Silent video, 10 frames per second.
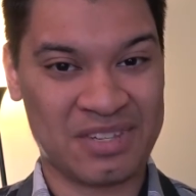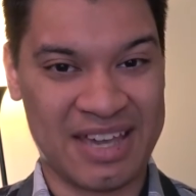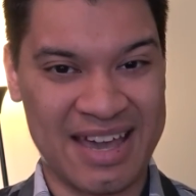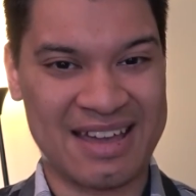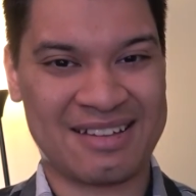
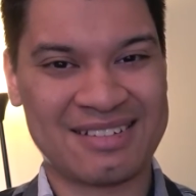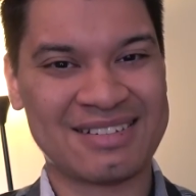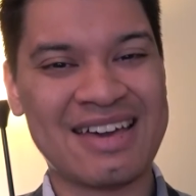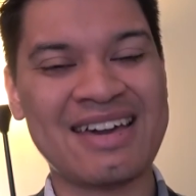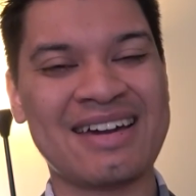Yeah.
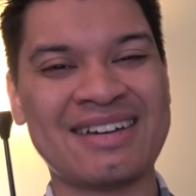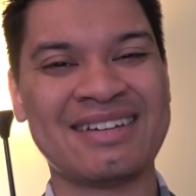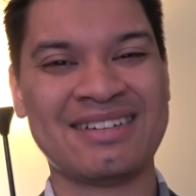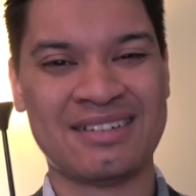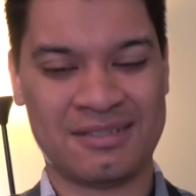
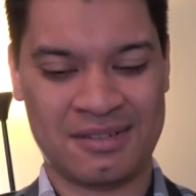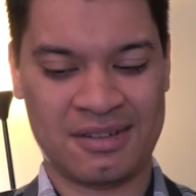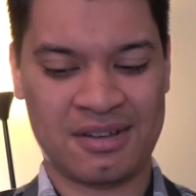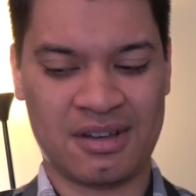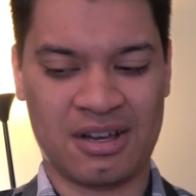
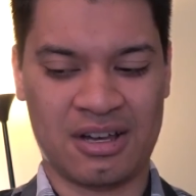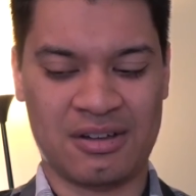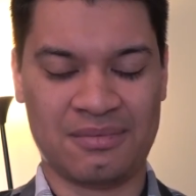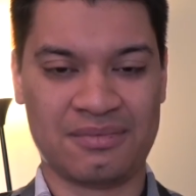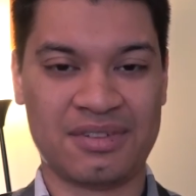
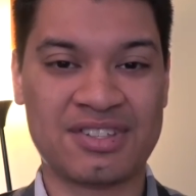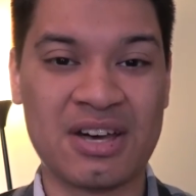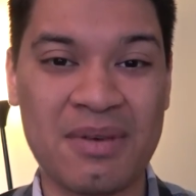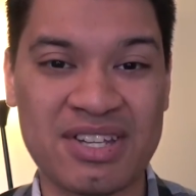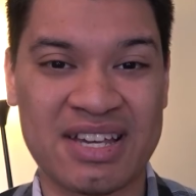there's
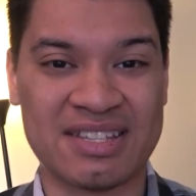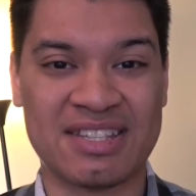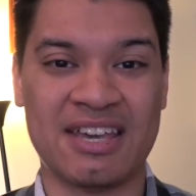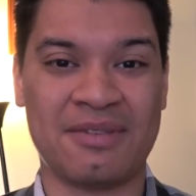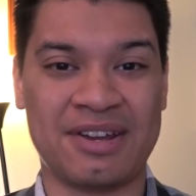not much I can
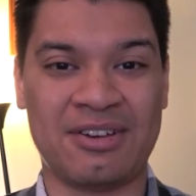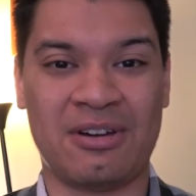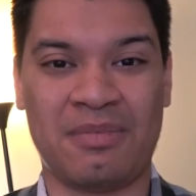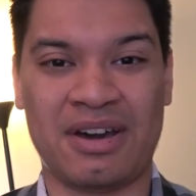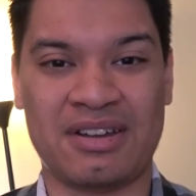say right
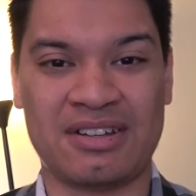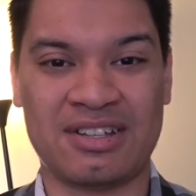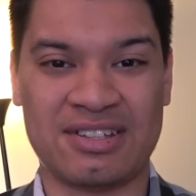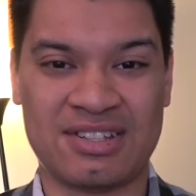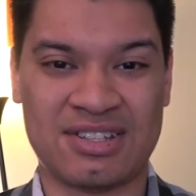now about it.
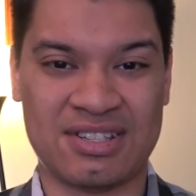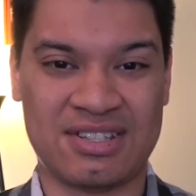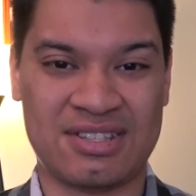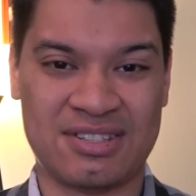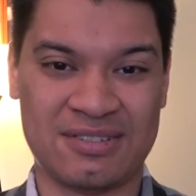It's
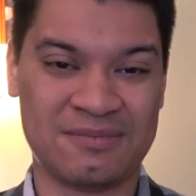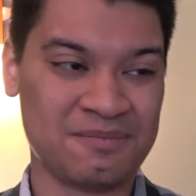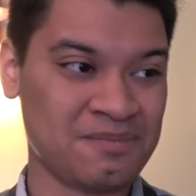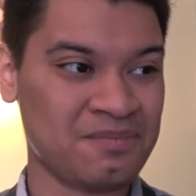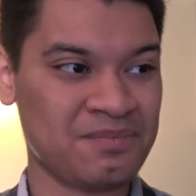just,
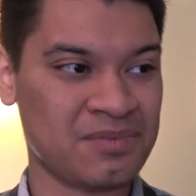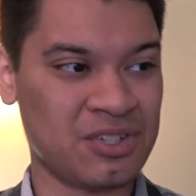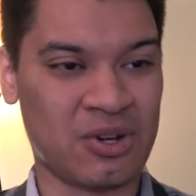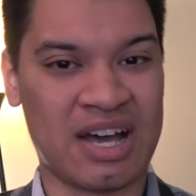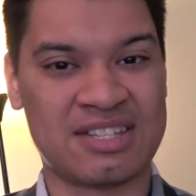
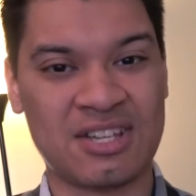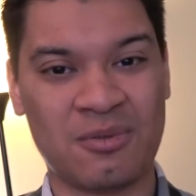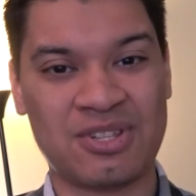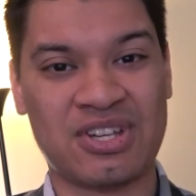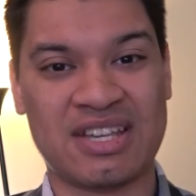you know, I still
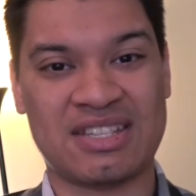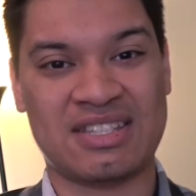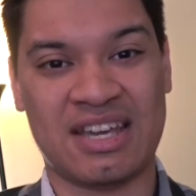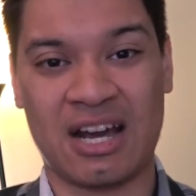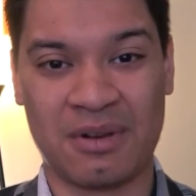want you guys to
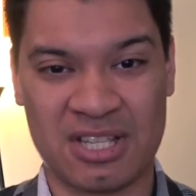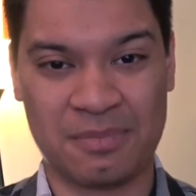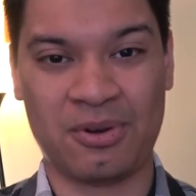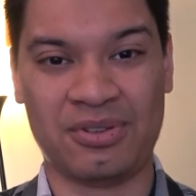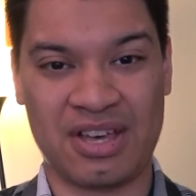see it. I don't want to
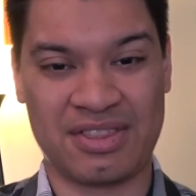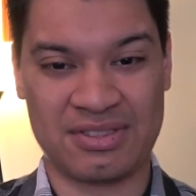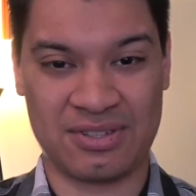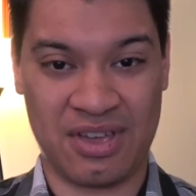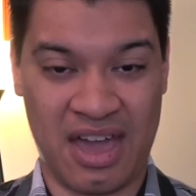spoil
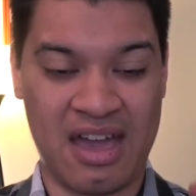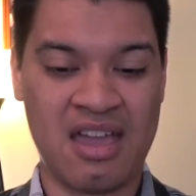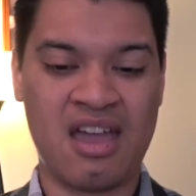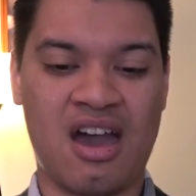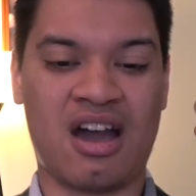nothing. So yeah,
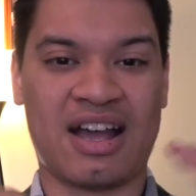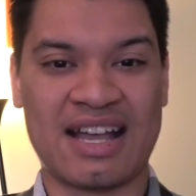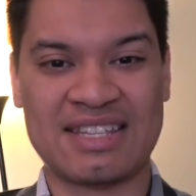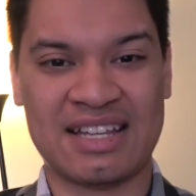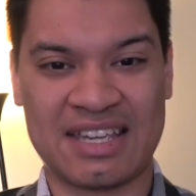
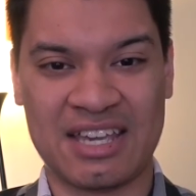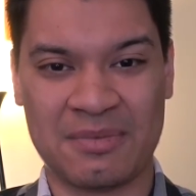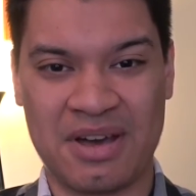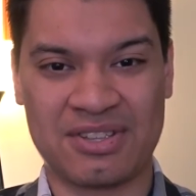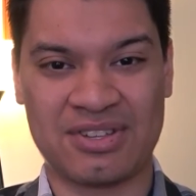Godzilla King of
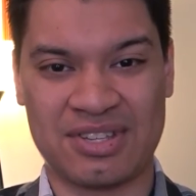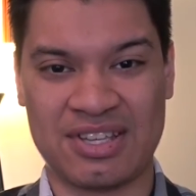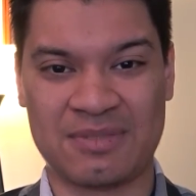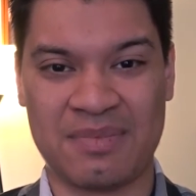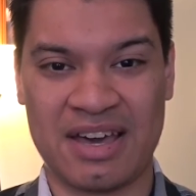the Monsters
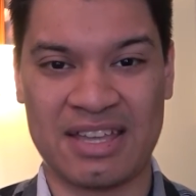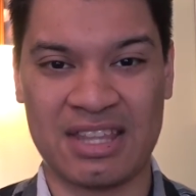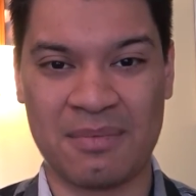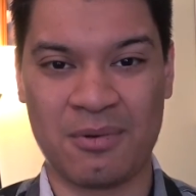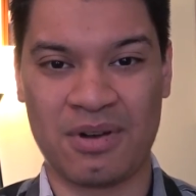is my
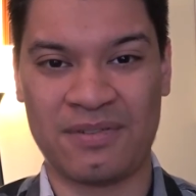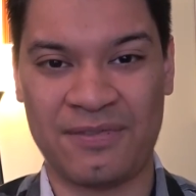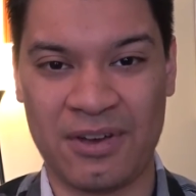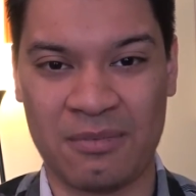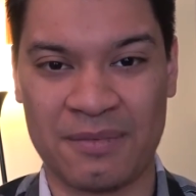number one
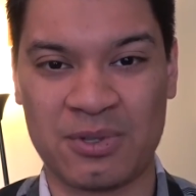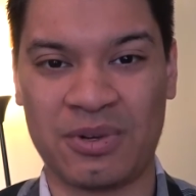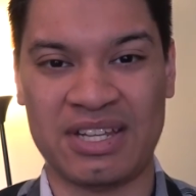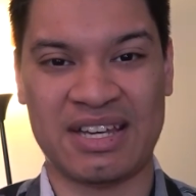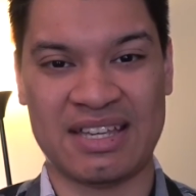film of
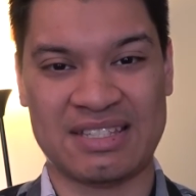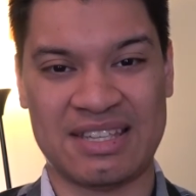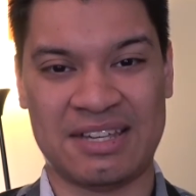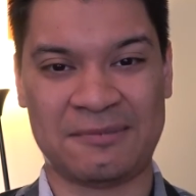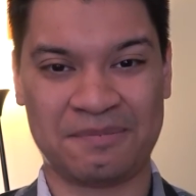
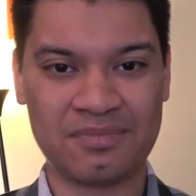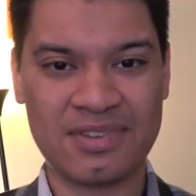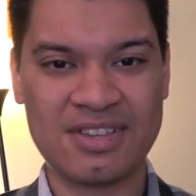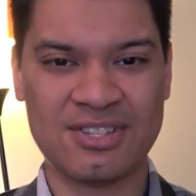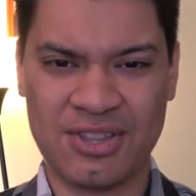2019.
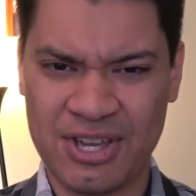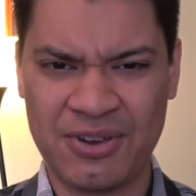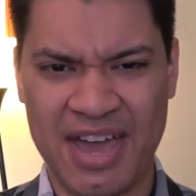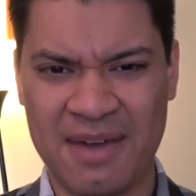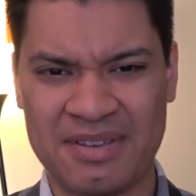So there
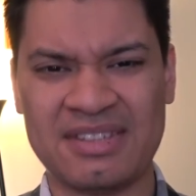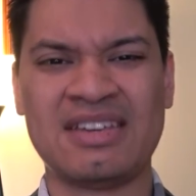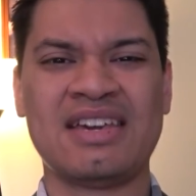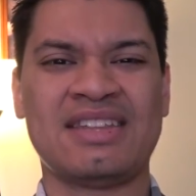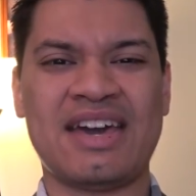you have it.
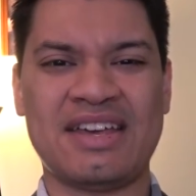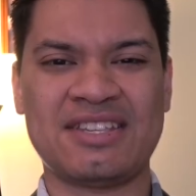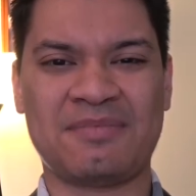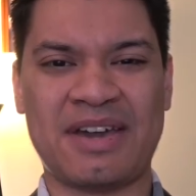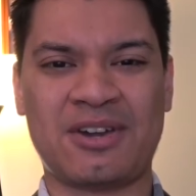That
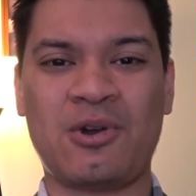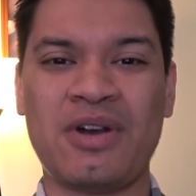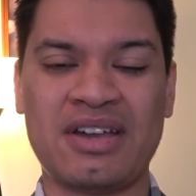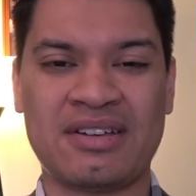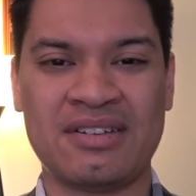is my
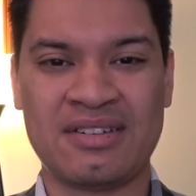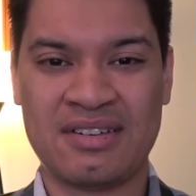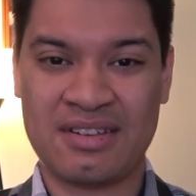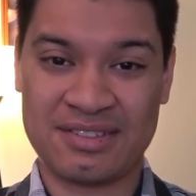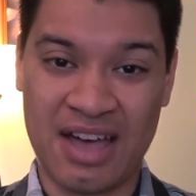quick
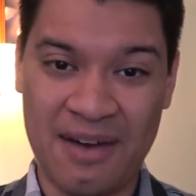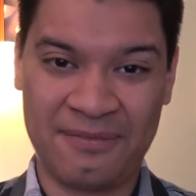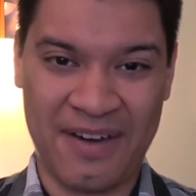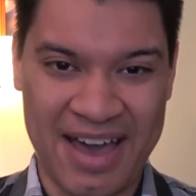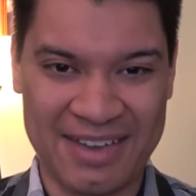
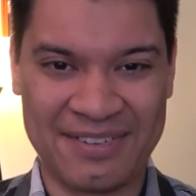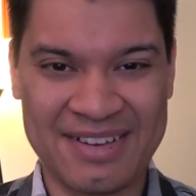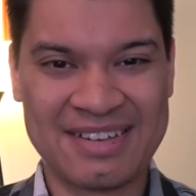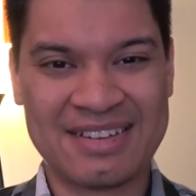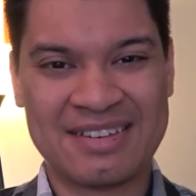top five
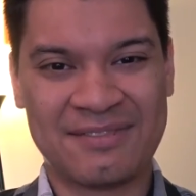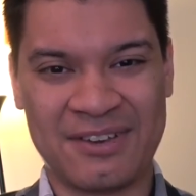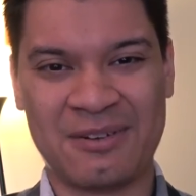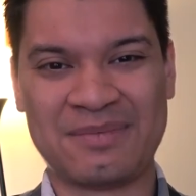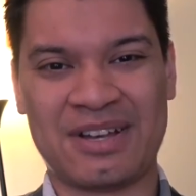
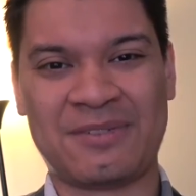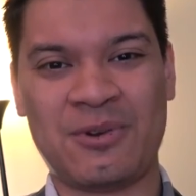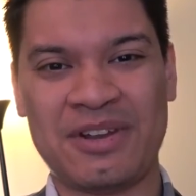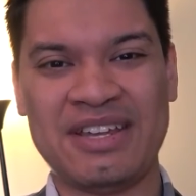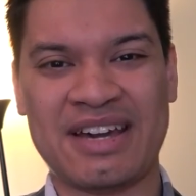films of
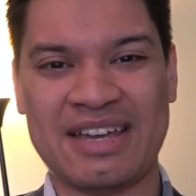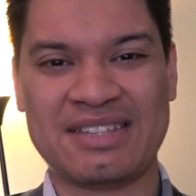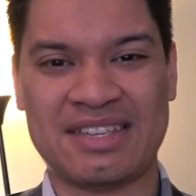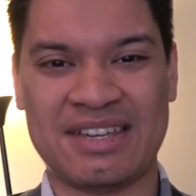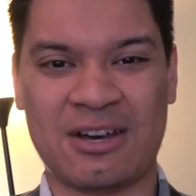
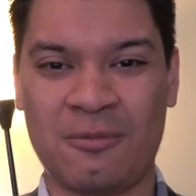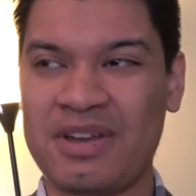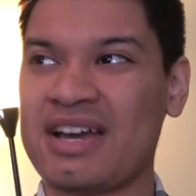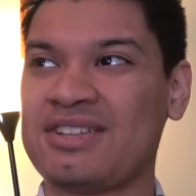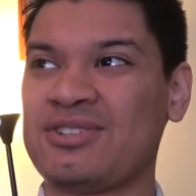2019. I hope
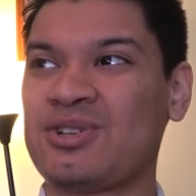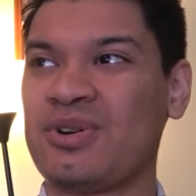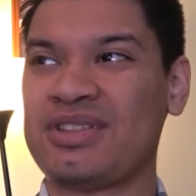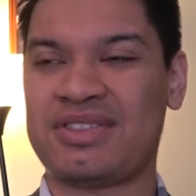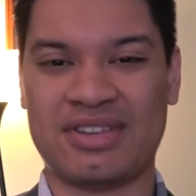you guys
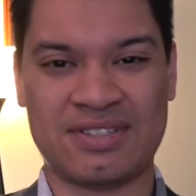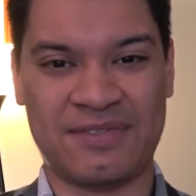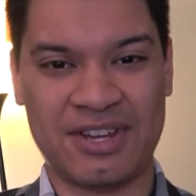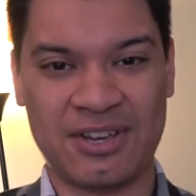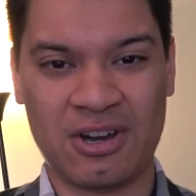enjoyed this
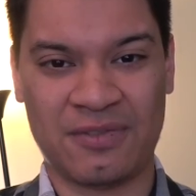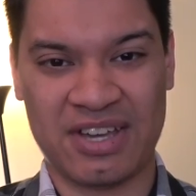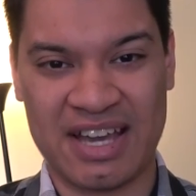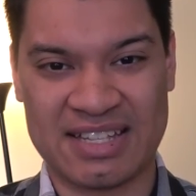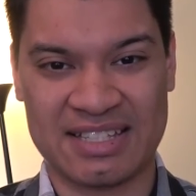video. If
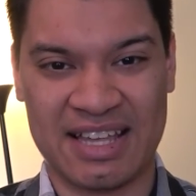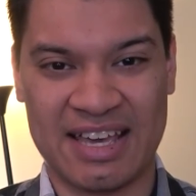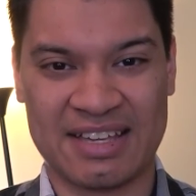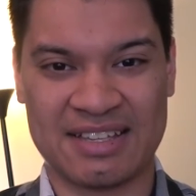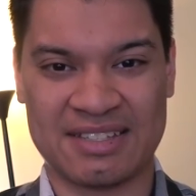you guys
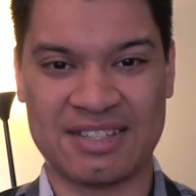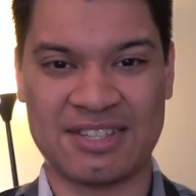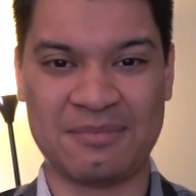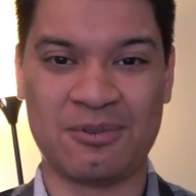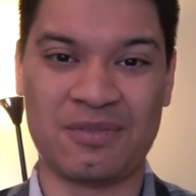like to
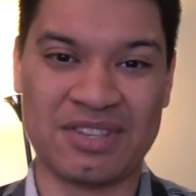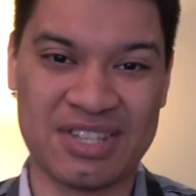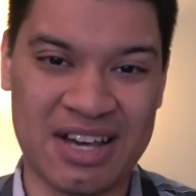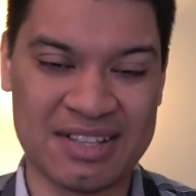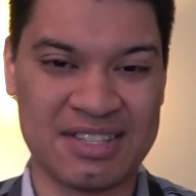see more of this
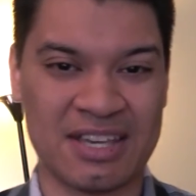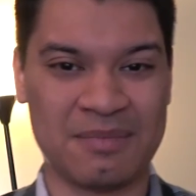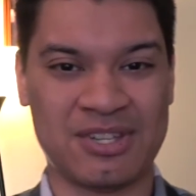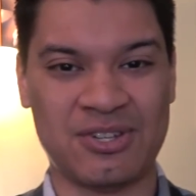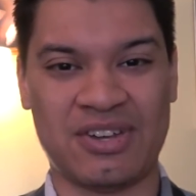content,
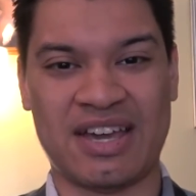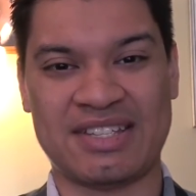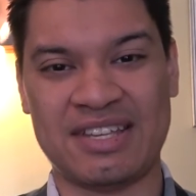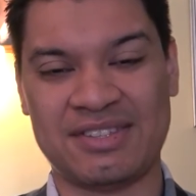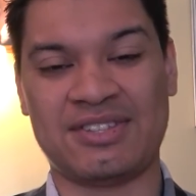make sure you
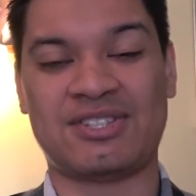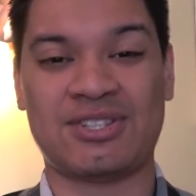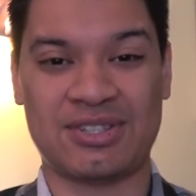guys hit the